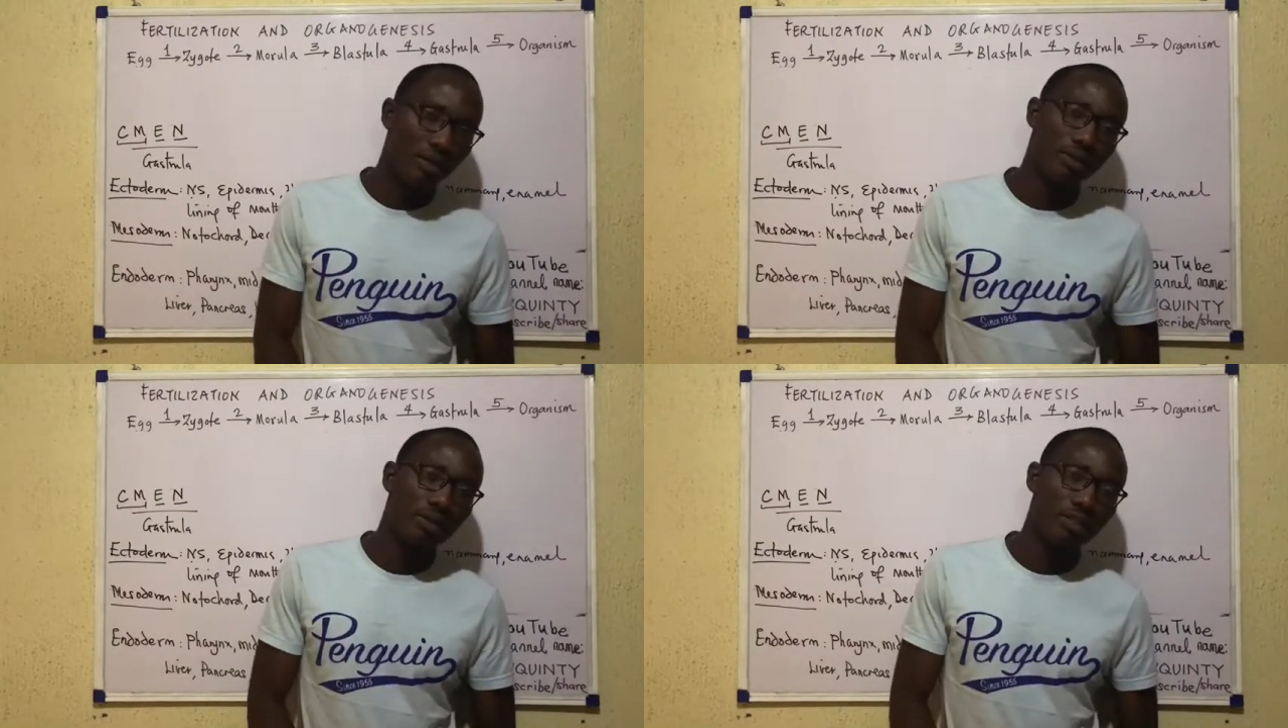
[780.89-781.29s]

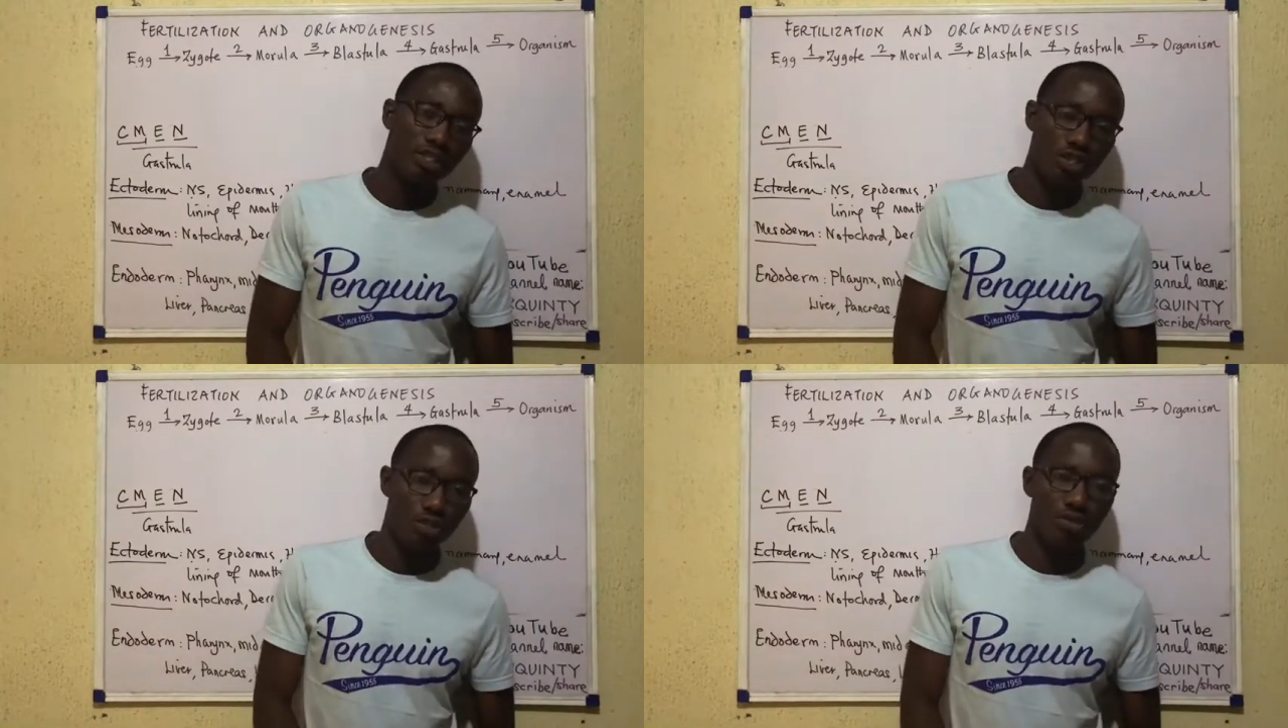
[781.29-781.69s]

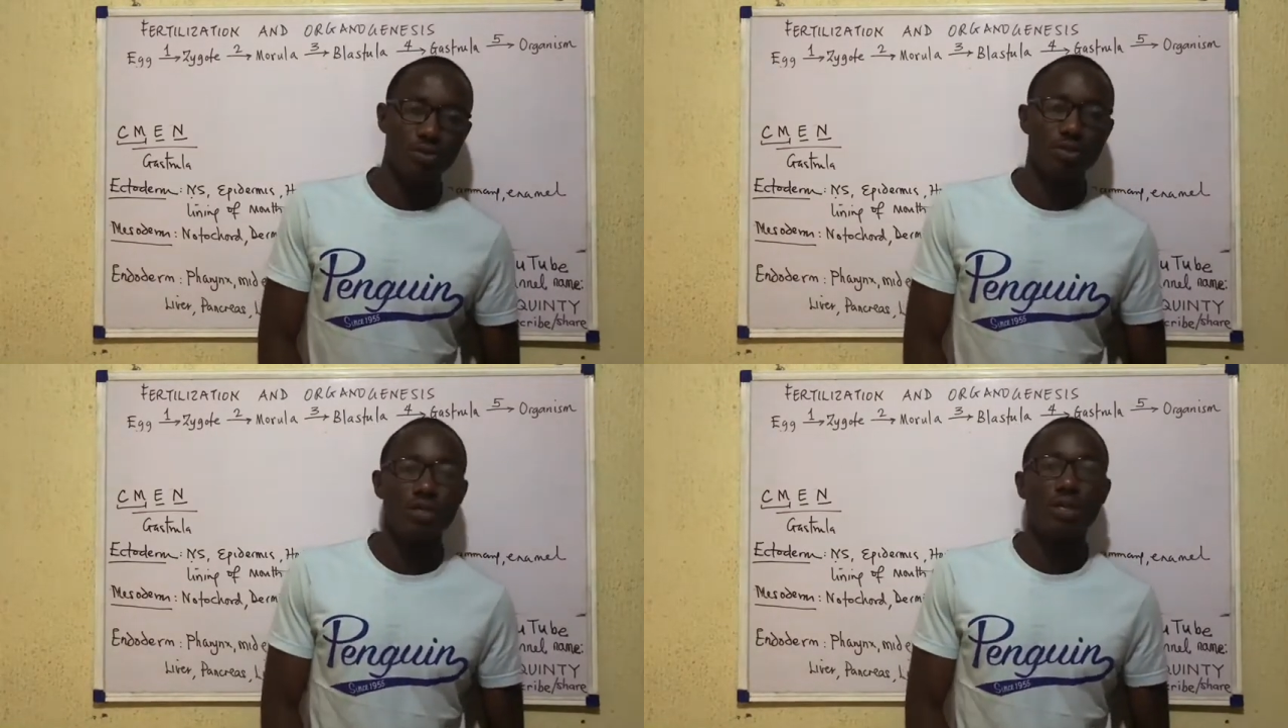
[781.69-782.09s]

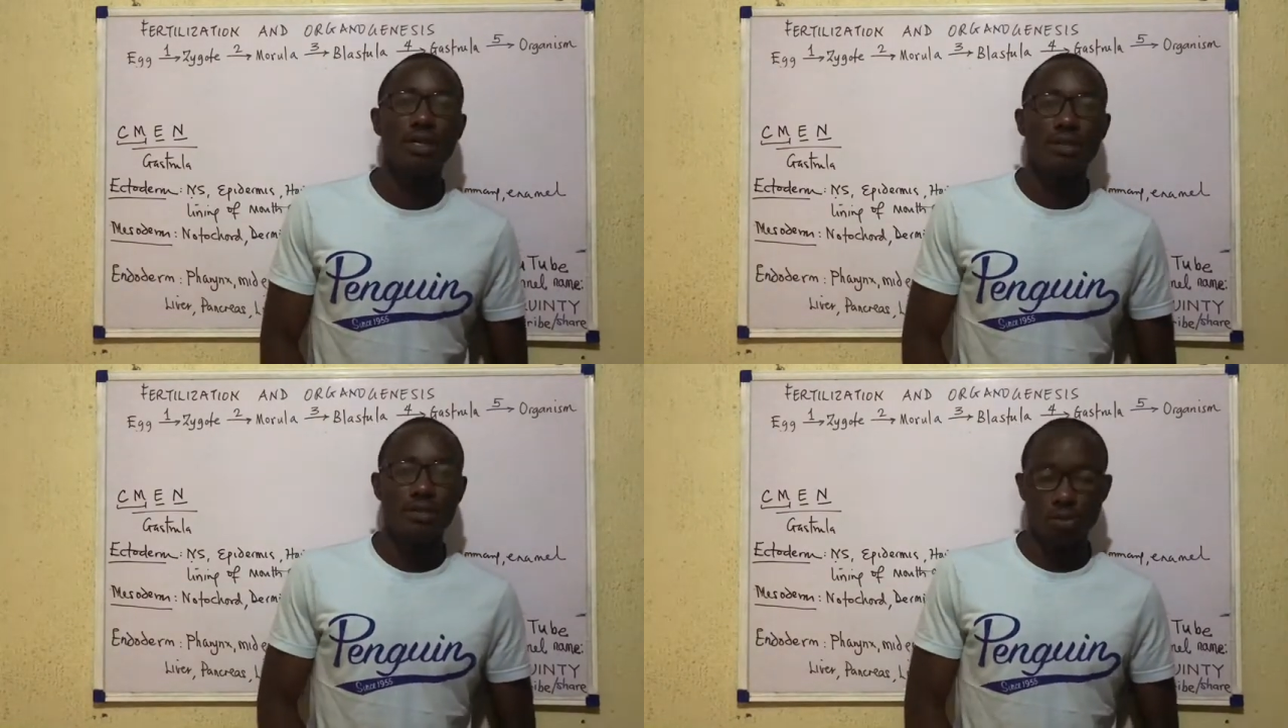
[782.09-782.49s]
tissues.
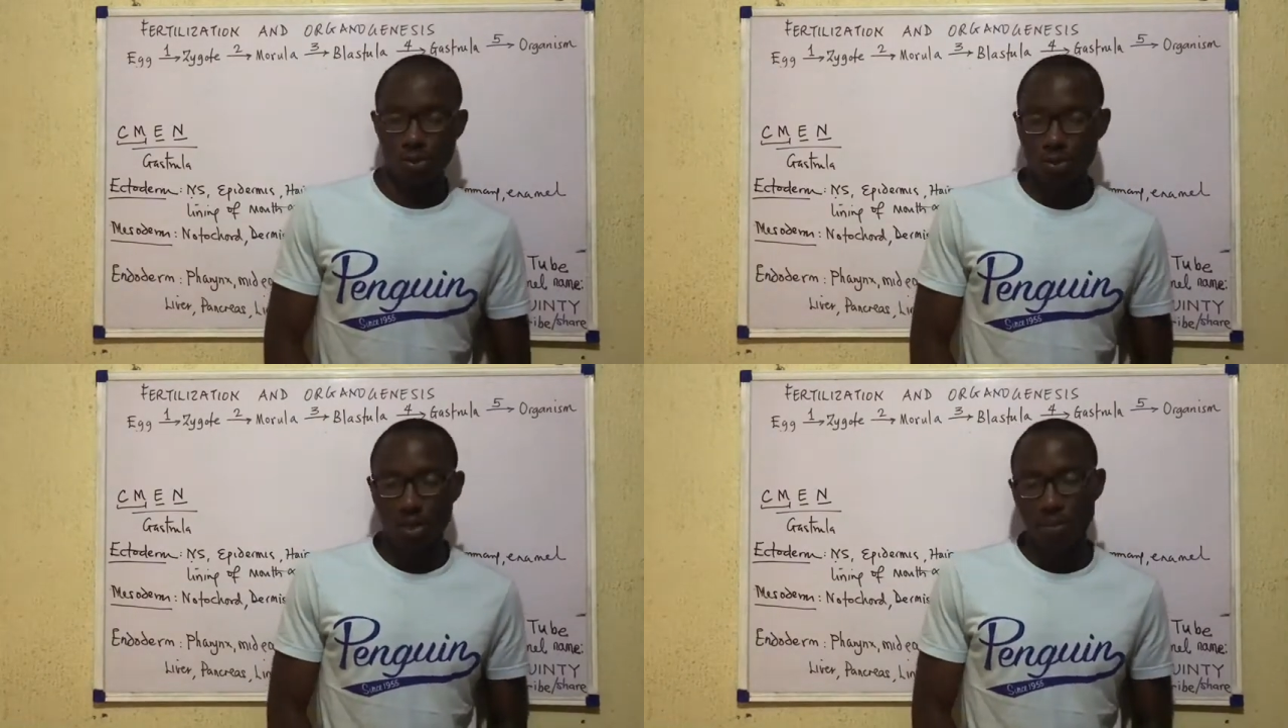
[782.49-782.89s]
So we'll
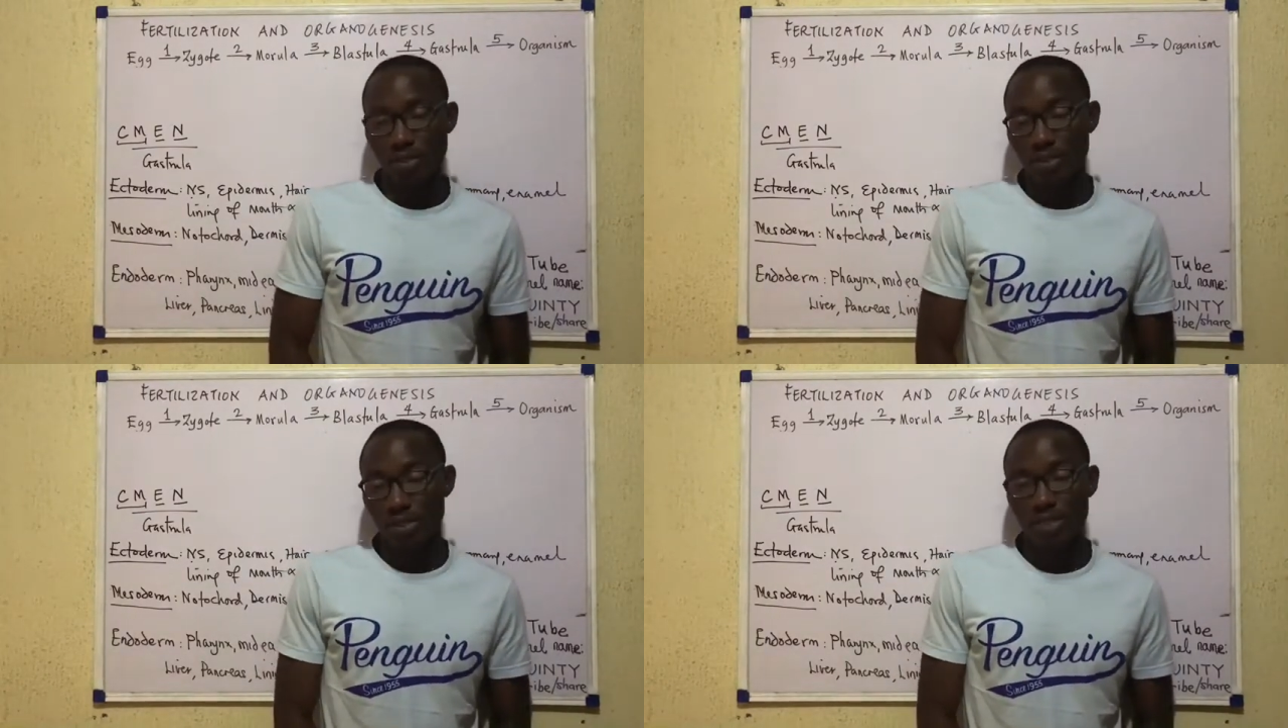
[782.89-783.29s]
talk about the
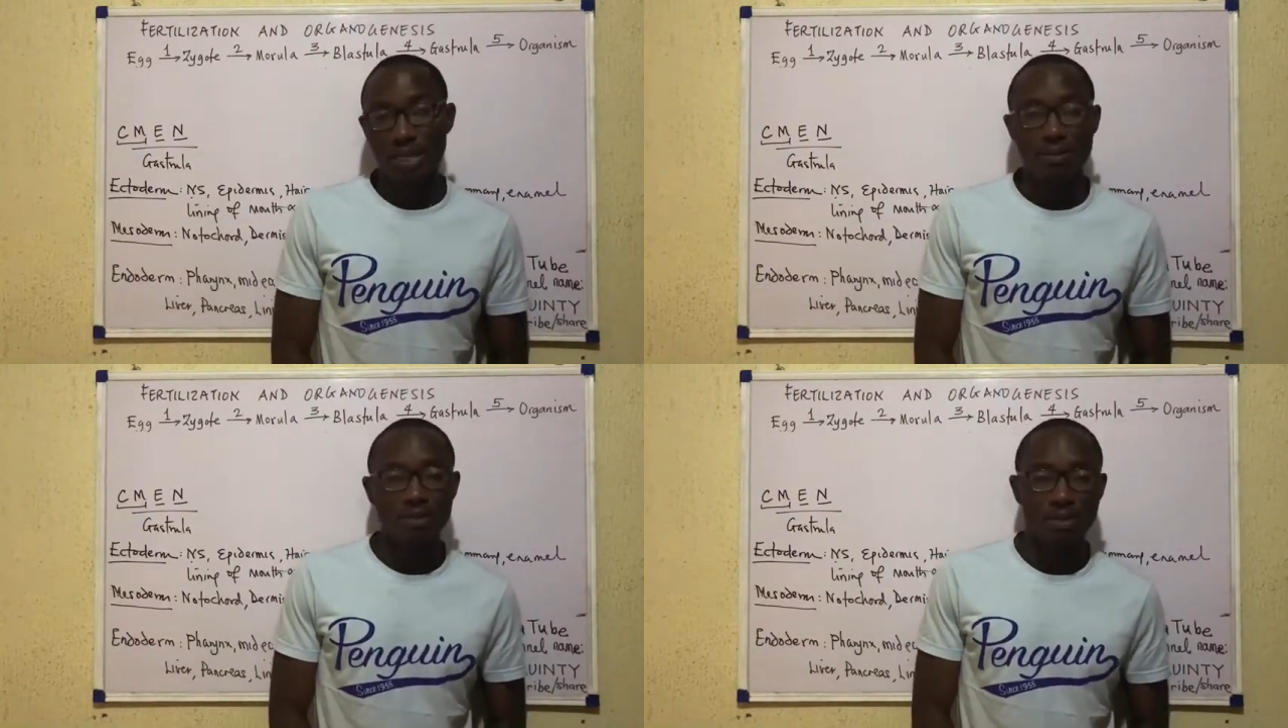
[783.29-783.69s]
types of